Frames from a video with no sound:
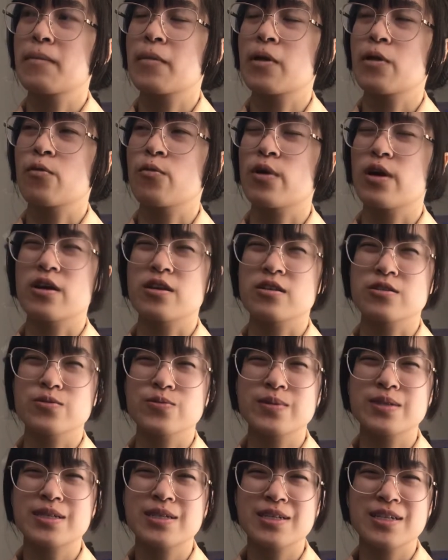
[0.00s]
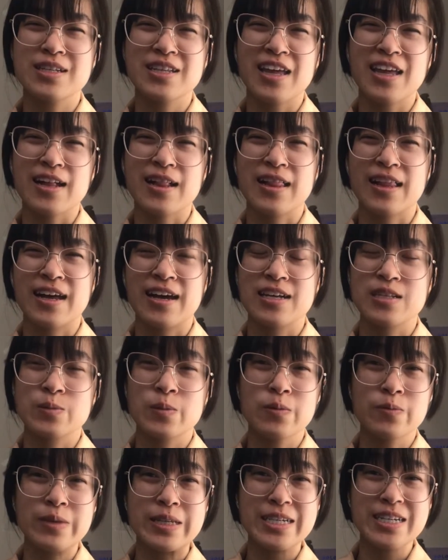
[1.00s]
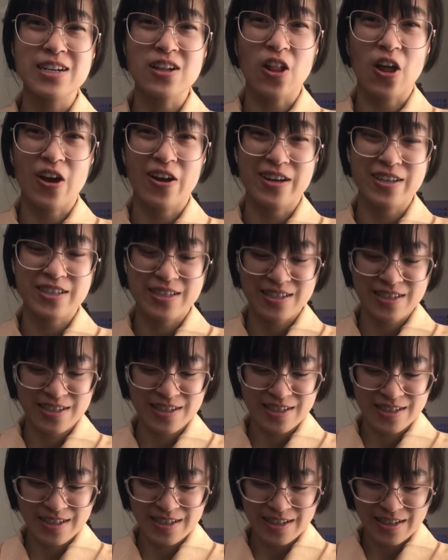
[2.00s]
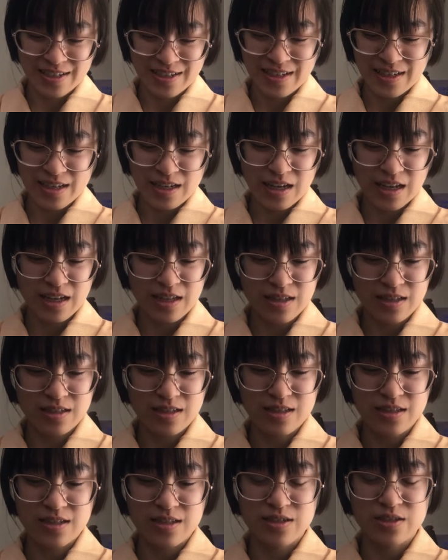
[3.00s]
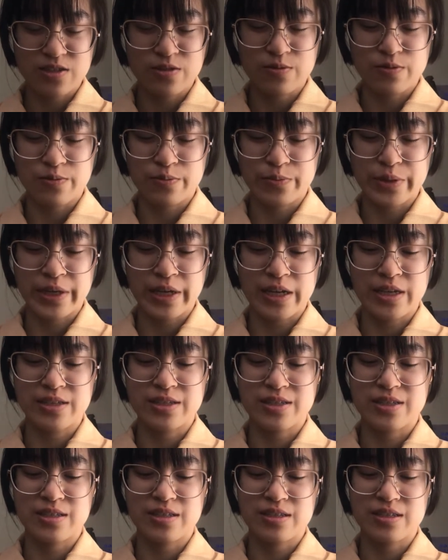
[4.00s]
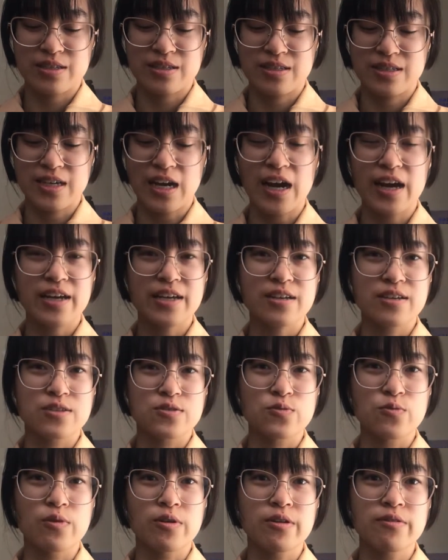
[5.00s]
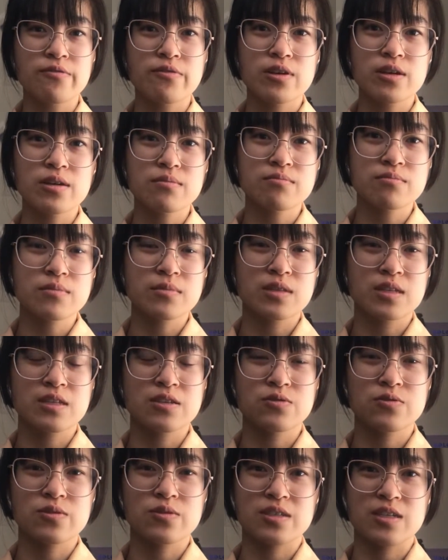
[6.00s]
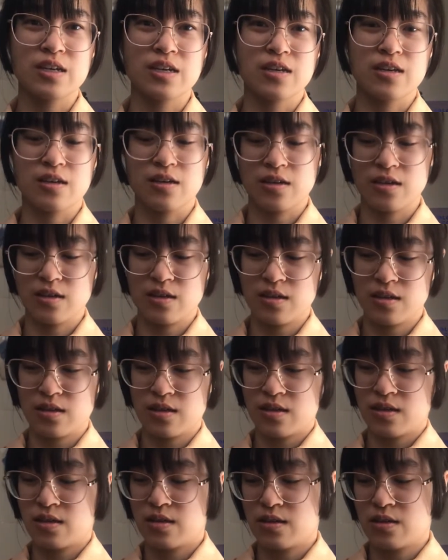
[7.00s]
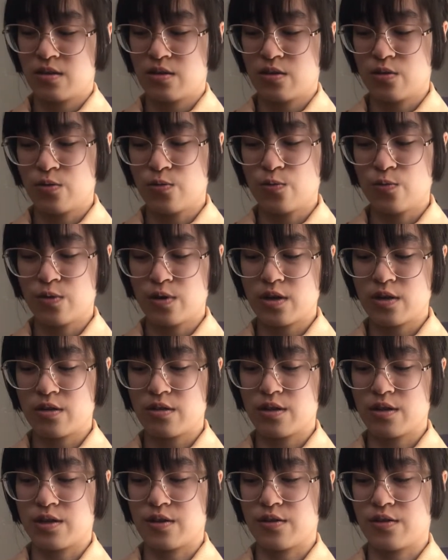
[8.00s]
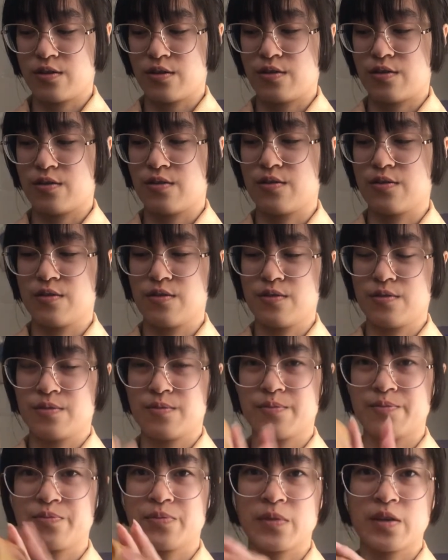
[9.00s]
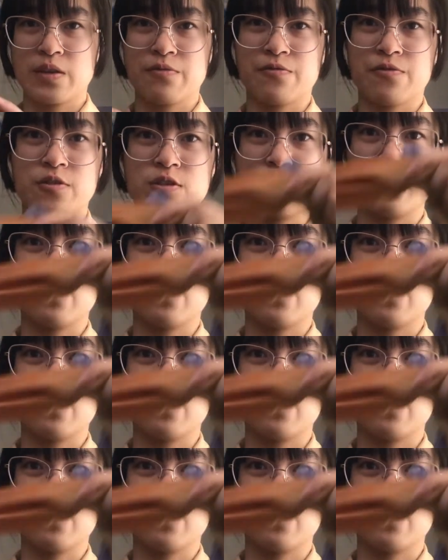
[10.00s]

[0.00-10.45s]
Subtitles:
What else we did in that class, but we did a lot. And so because dyeing is one of them, this was like one of the first